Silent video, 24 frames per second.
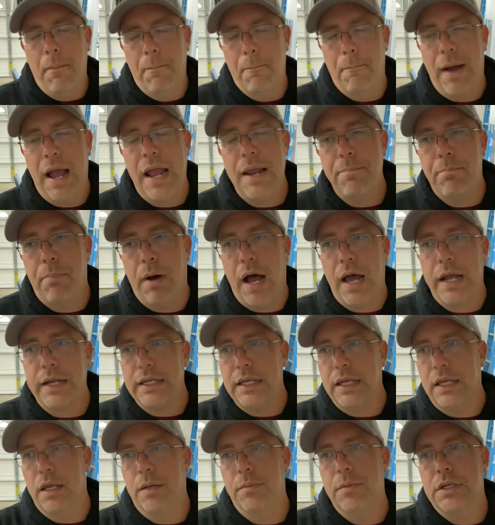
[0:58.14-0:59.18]
My body
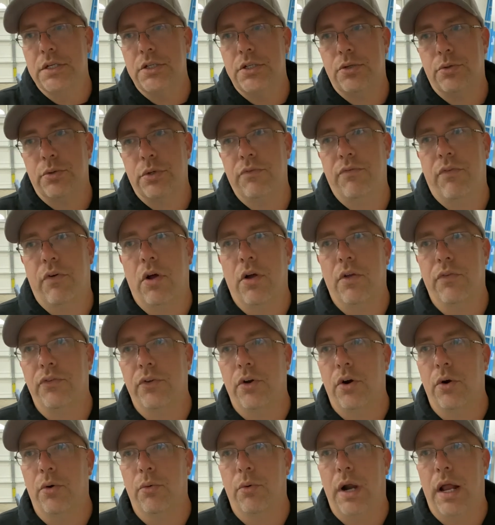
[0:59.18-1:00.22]
image revolves
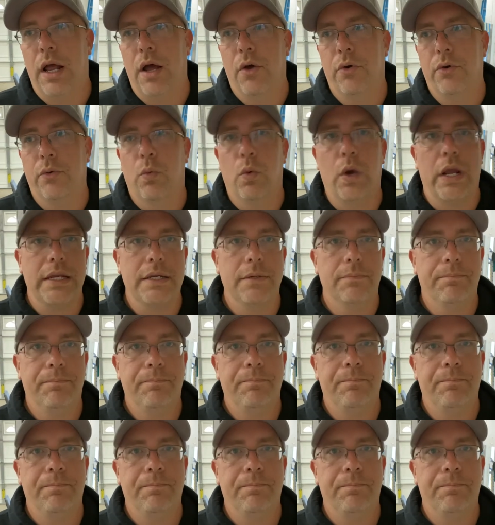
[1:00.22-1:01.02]
around weight,